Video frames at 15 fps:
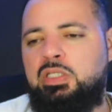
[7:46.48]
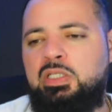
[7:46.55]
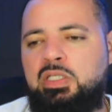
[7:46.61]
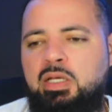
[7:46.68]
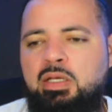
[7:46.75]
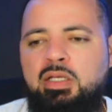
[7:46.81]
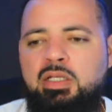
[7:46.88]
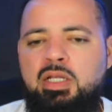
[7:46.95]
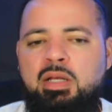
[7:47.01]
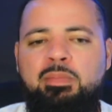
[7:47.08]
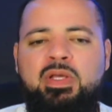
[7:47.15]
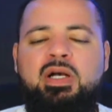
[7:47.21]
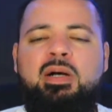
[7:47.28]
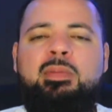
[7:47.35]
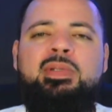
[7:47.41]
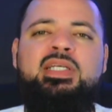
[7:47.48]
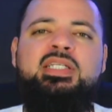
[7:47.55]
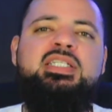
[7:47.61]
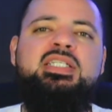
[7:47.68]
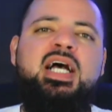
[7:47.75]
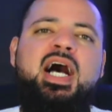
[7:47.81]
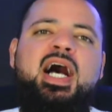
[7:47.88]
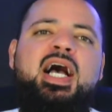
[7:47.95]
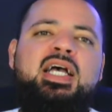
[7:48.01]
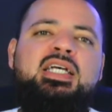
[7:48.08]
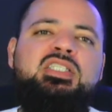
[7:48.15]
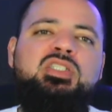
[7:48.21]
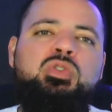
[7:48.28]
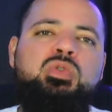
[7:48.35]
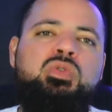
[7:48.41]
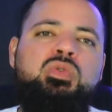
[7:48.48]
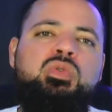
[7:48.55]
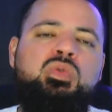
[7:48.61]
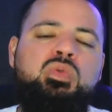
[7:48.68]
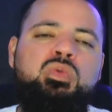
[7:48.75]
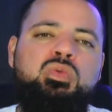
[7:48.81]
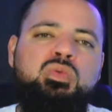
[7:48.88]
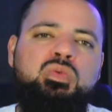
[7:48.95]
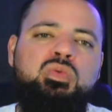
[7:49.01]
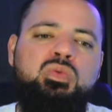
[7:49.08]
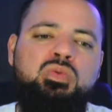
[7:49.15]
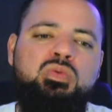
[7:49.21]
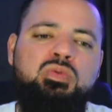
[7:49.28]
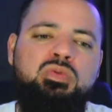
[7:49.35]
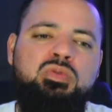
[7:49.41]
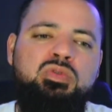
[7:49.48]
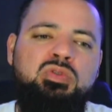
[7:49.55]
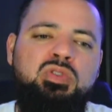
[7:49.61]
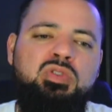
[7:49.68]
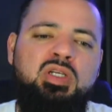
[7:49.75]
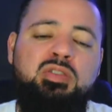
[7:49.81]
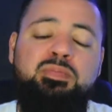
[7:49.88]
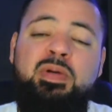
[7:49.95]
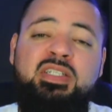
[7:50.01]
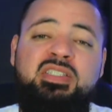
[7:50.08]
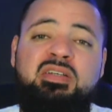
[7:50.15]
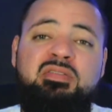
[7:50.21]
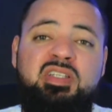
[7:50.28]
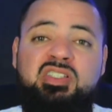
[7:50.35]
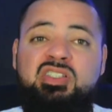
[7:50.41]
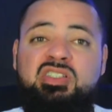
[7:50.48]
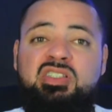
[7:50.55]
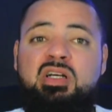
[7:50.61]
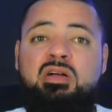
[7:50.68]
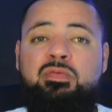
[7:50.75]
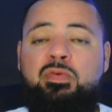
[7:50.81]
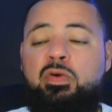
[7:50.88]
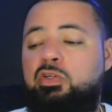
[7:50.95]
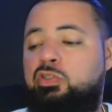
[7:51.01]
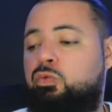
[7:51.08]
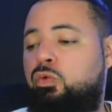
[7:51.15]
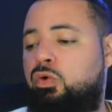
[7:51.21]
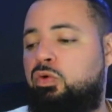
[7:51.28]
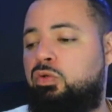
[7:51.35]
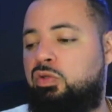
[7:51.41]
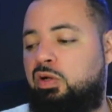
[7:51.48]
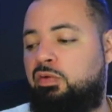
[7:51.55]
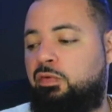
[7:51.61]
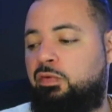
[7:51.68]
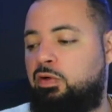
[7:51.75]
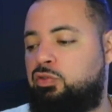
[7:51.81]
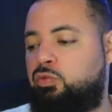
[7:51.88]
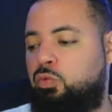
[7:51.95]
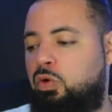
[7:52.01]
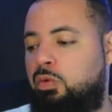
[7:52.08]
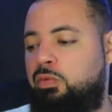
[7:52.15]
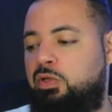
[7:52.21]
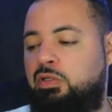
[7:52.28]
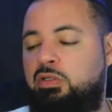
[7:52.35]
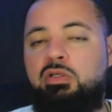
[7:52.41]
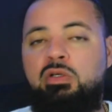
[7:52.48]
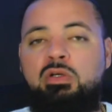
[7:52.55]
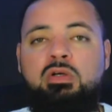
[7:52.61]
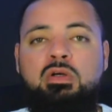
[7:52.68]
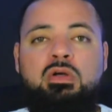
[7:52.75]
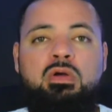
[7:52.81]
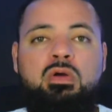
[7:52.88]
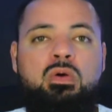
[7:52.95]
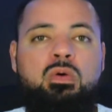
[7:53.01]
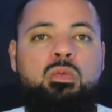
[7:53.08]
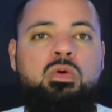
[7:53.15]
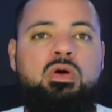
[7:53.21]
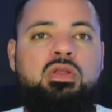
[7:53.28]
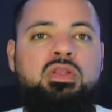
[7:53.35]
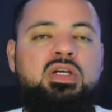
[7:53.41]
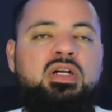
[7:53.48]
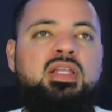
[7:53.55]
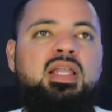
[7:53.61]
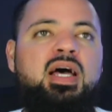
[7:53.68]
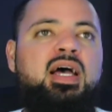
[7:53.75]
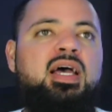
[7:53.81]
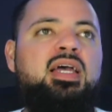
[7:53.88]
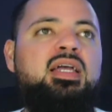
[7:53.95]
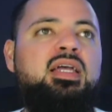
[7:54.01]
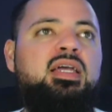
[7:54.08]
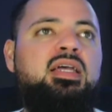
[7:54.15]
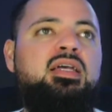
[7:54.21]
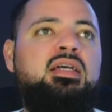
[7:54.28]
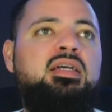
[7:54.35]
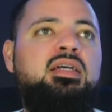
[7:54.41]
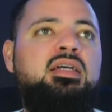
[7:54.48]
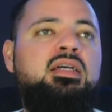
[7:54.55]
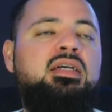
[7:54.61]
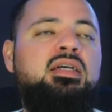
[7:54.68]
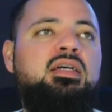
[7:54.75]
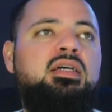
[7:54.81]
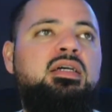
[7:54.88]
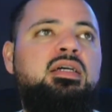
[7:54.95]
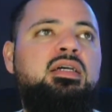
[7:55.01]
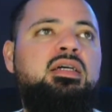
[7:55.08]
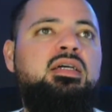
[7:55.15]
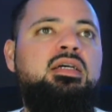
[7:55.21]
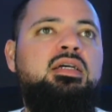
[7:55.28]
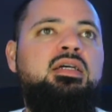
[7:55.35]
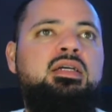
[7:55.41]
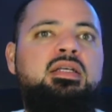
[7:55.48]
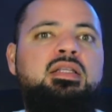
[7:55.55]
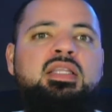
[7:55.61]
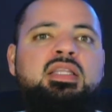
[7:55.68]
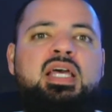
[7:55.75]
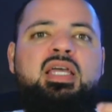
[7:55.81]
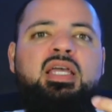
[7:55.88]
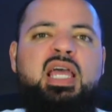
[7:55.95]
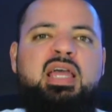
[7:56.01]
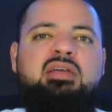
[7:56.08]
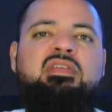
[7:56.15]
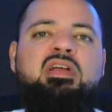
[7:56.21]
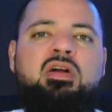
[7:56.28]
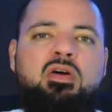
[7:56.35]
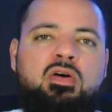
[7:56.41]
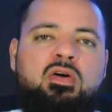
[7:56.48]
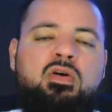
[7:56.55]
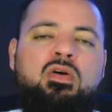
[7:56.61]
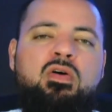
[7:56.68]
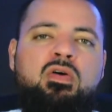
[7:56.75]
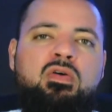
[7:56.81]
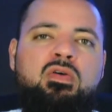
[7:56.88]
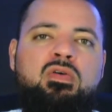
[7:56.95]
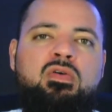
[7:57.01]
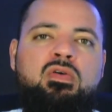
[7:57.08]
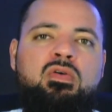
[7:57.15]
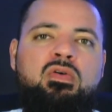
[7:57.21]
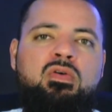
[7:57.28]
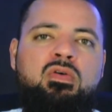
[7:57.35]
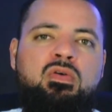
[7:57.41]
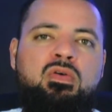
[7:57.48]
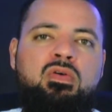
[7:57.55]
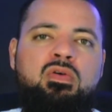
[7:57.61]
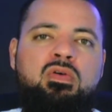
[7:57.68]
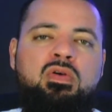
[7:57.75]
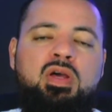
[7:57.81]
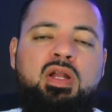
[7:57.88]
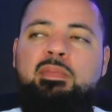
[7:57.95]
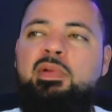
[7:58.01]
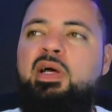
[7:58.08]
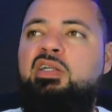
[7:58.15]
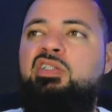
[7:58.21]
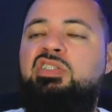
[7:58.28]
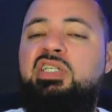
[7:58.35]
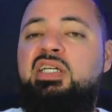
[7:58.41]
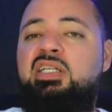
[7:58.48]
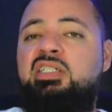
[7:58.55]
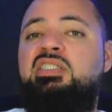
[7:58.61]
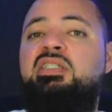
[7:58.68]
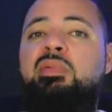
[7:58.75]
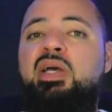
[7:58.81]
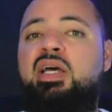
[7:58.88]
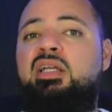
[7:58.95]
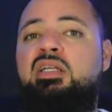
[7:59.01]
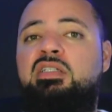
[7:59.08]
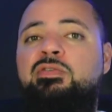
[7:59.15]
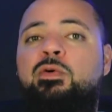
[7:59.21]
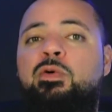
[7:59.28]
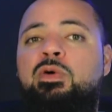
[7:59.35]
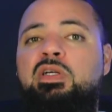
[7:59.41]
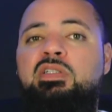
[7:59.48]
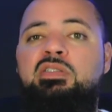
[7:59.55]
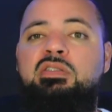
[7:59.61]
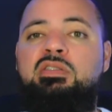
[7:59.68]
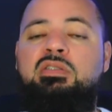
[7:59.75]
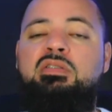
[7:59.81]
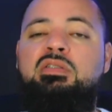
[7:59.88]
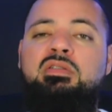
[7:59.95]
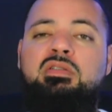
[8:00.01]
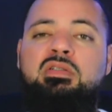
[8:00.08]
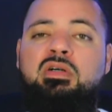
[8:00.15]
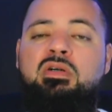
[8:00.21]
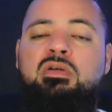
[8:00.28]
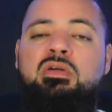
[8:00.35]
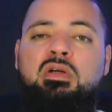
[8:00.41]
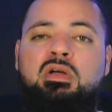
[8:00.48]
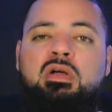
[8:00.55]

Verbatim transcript: They they become these guys who, especially if this is their first one, their first woman, where they're like, they gave their all. And I'm not just saying this is a man in his 40s you know.